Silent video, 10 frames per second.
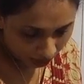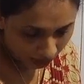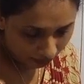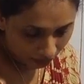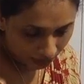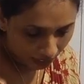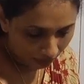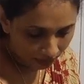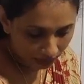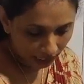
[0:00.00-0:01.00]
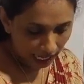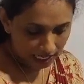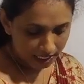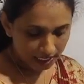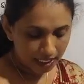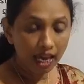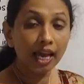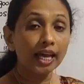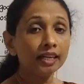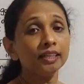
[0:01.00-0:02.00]
Then we have the cash in
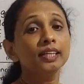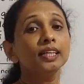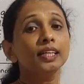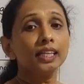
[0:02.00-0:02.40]
hand,